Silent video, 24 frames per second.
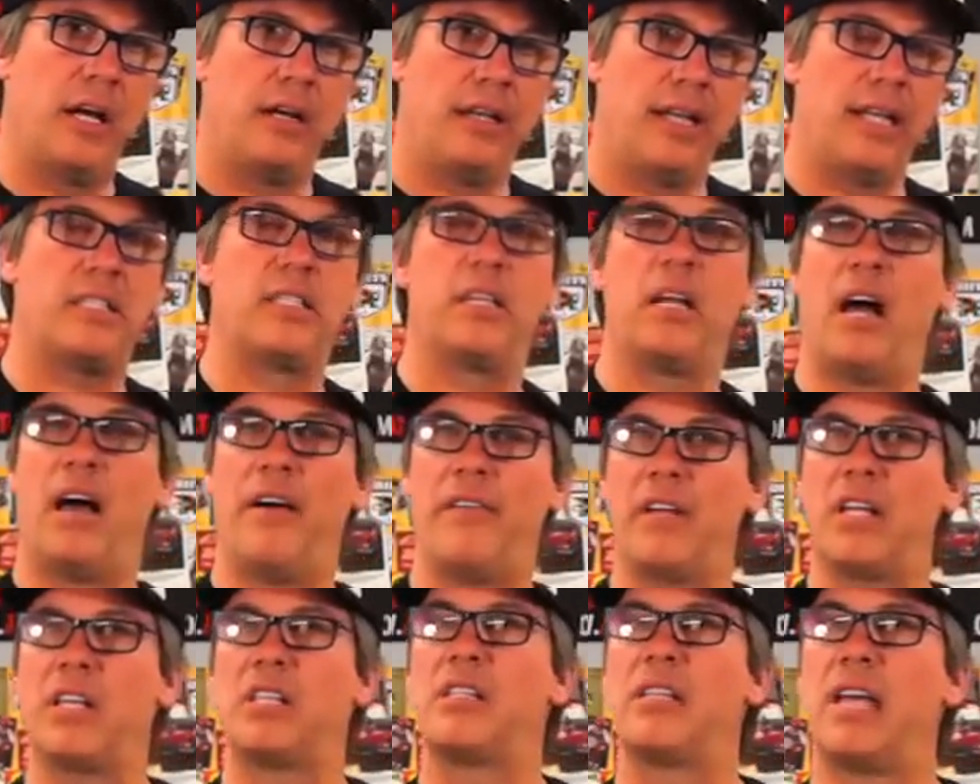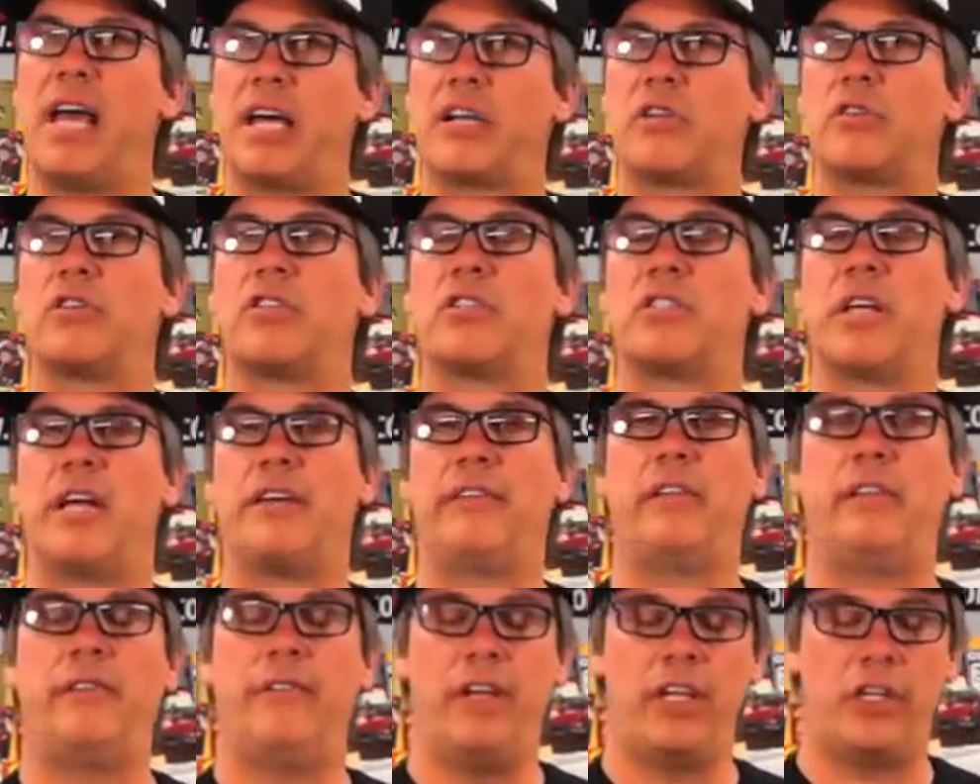that's an obvious extra
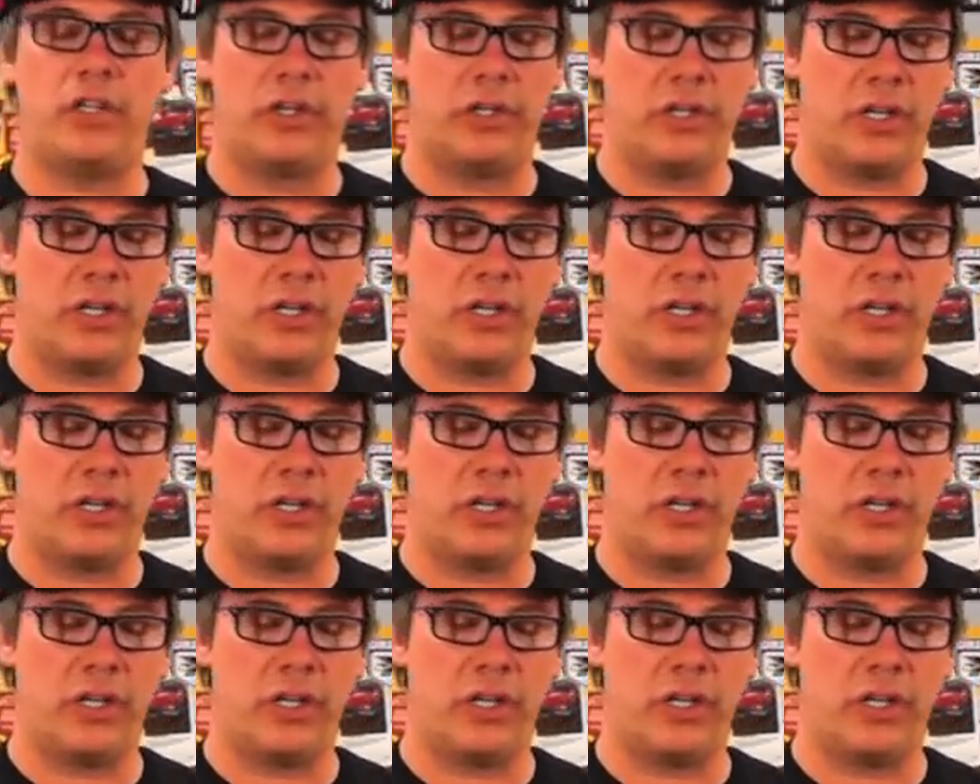safety feature.